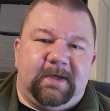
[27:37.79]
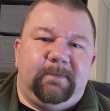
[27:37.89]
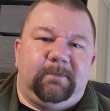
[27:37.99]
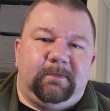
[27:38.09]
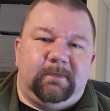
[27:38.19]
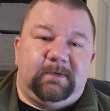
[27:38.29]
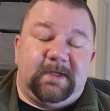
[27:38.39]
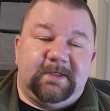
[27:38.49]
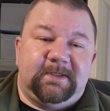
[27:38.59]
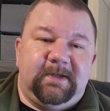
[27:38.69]
I'm
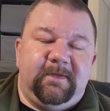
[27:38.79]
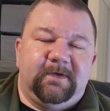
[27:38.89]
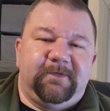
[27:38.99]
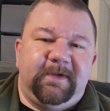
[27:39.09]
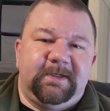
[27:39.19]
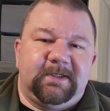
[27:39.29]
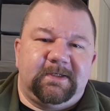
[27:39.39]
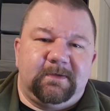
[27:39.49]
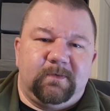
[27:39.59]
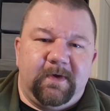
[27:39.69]
testing those
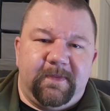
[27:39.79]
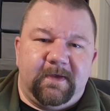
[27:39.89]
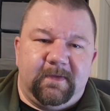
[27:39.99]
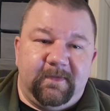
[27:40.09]
filters with